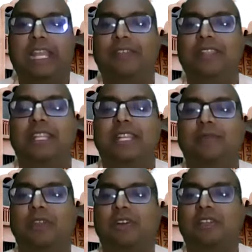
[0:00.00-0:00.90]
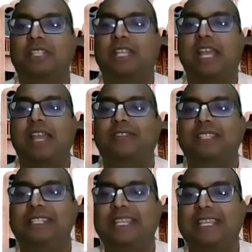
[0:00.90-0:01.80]
Even the demigods are ever
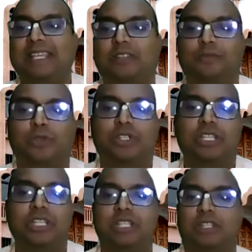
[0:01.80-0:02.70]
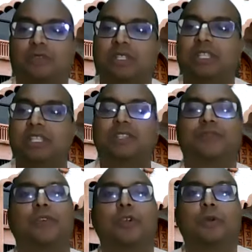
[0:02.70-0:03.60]
seeking the opportunity to see
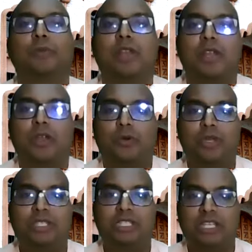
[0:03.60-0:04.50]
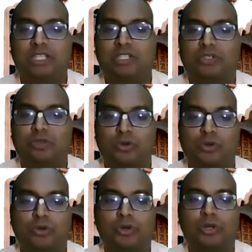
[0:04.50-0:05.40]
this form which is
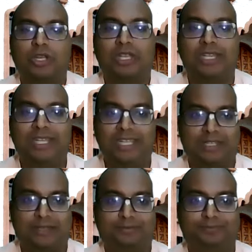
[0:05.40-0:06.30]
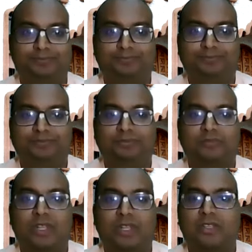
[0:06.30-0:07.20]
so dear.
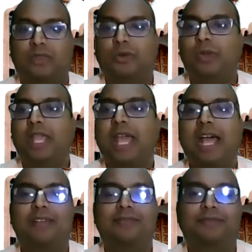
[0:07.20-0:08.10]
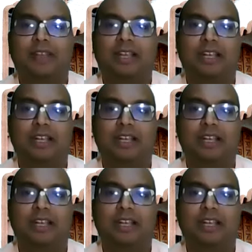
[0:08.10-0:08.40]
So we have